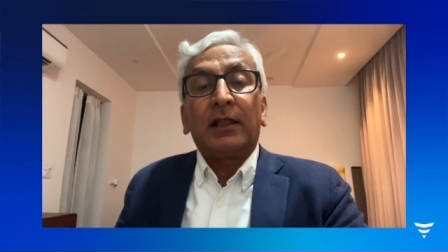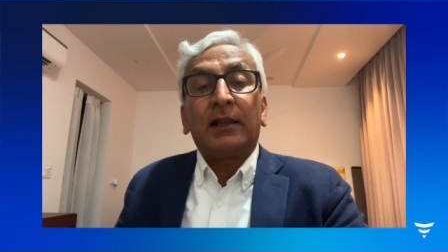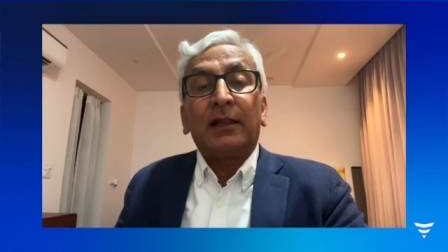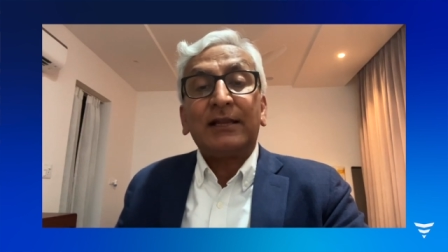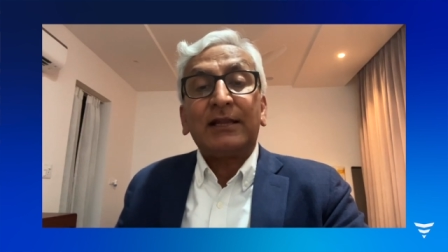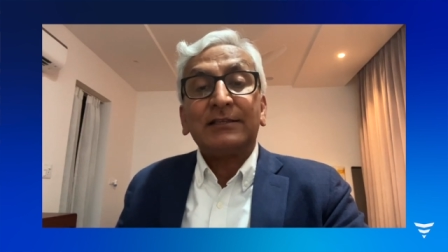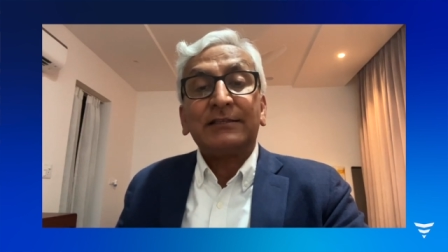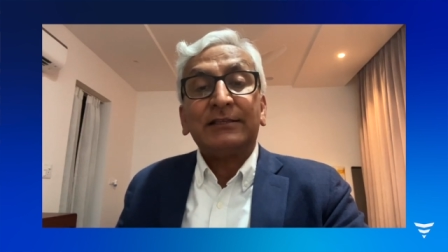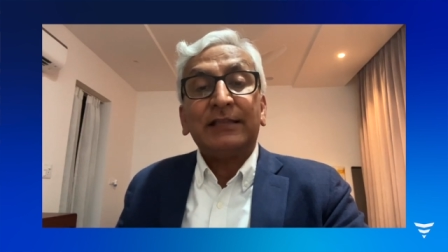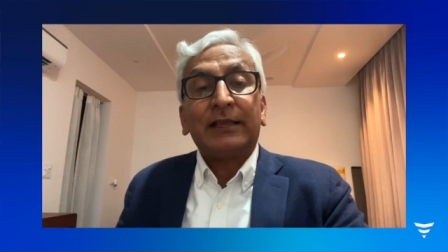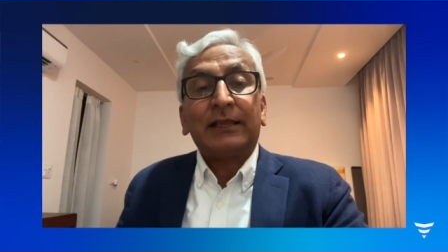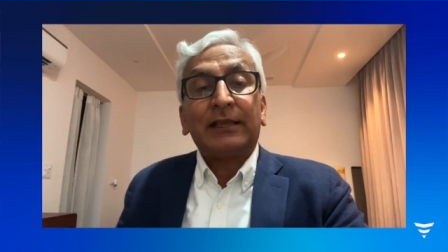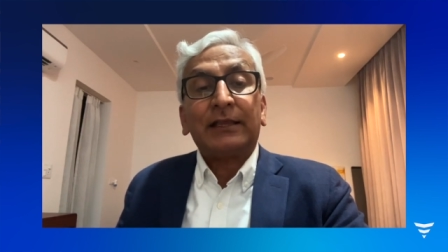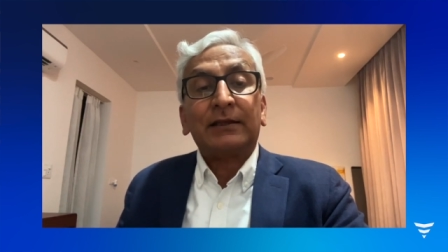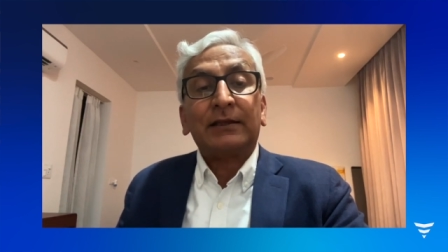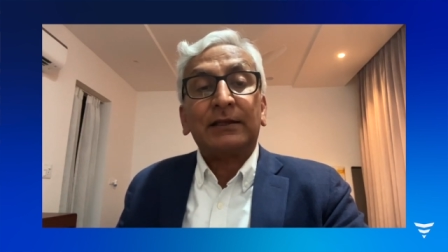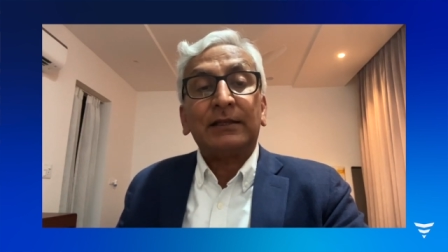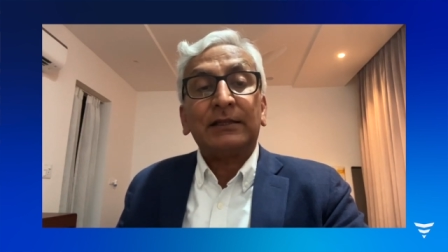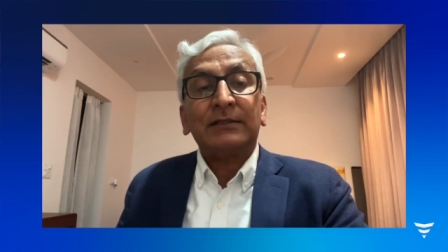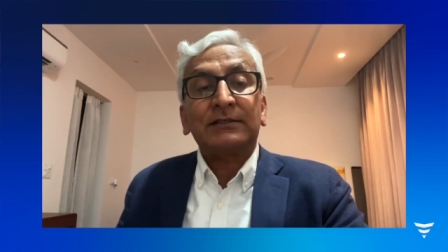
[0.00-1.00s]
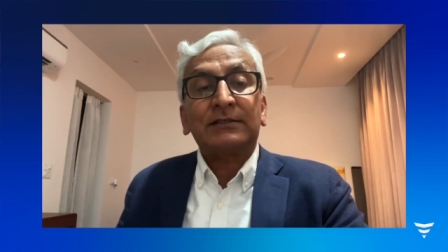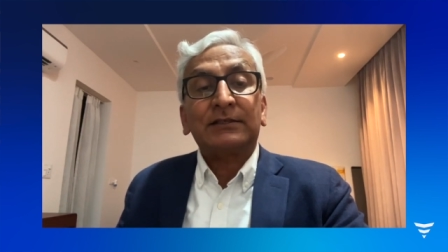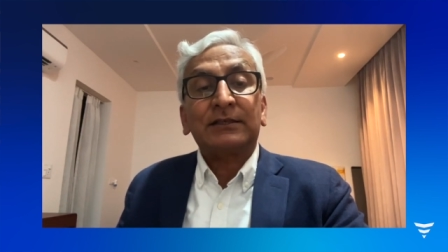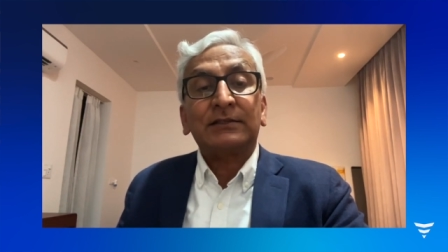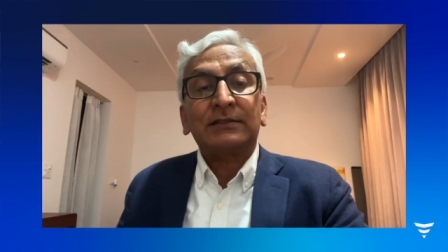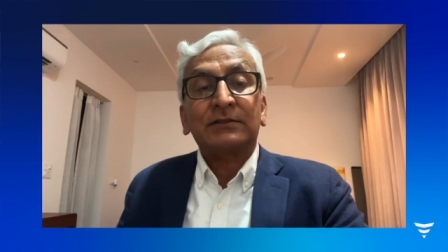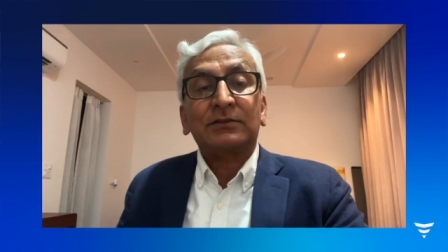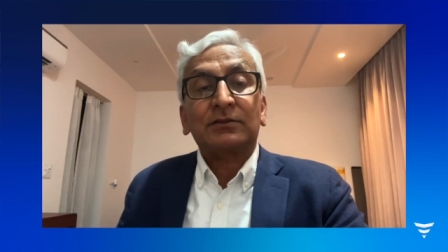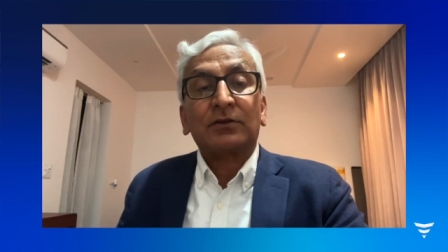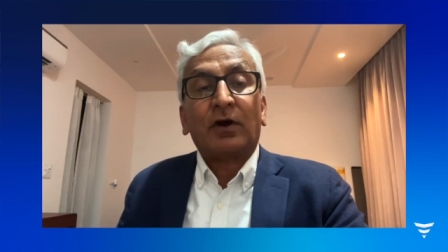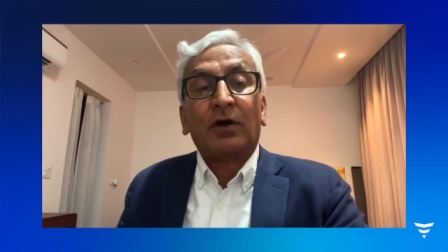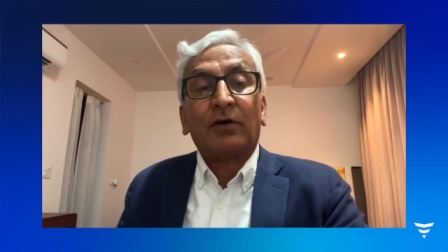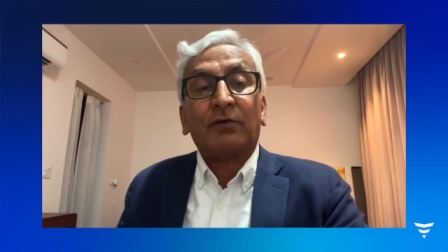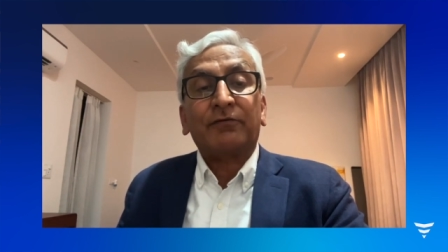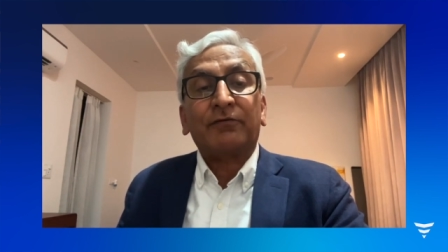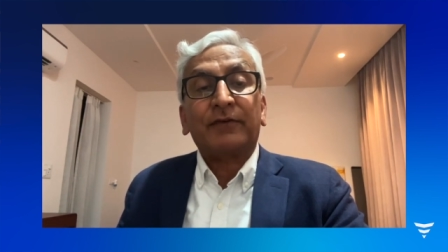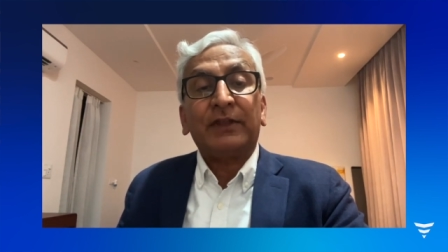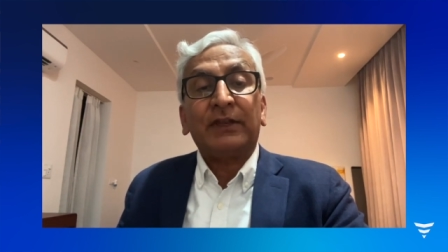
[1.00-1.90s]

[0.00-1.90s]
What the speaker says: Let's take an instance of